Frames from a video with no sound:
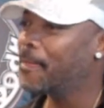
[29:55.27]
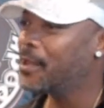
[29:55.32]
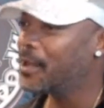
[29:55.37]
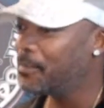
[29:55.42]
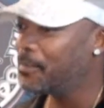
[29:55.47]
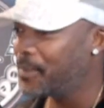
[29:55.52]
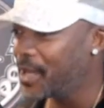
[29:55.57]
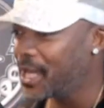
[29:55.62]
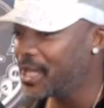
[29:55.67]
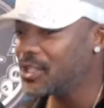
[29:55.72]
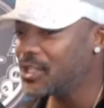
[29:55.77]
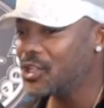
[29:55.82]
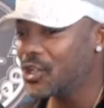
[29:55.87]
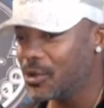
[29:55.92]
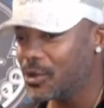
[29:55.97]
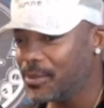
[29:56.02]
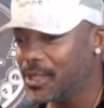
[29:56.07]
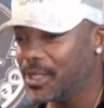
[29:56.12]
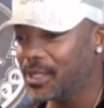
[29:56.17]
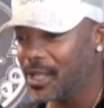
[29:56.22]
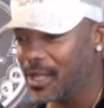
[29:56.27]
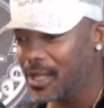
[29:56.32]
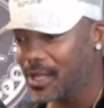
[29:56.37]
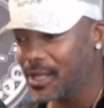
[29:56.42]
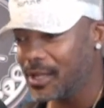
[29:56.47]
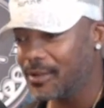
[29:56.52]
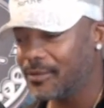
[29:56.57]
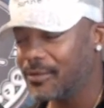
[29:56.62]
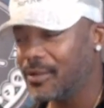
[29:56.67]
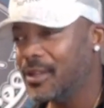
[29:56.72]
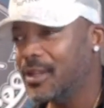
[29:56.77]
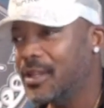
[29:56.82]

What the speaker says: The Bay show me love.